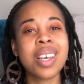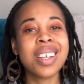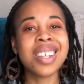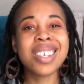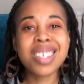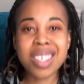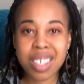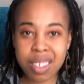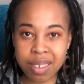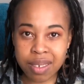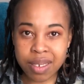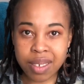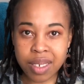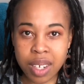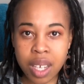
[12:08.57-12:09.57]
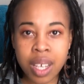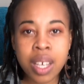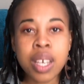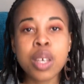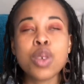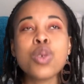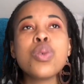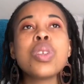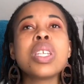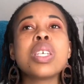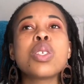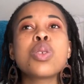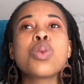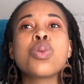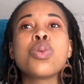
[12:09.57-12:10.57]
Listen, you
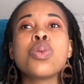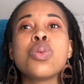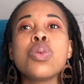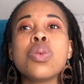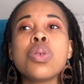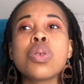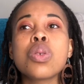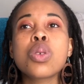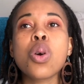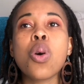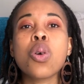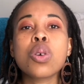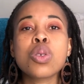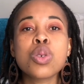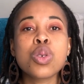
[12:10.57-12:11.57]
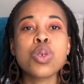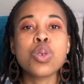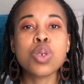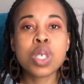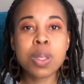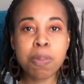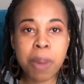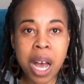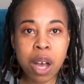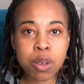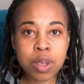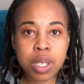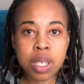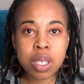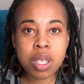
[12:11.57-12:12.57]
need to talk to your
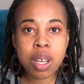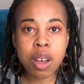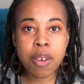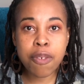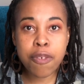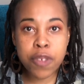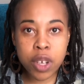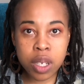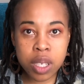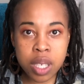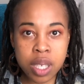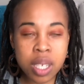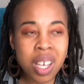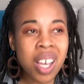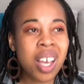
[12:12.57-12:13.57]
spouse first.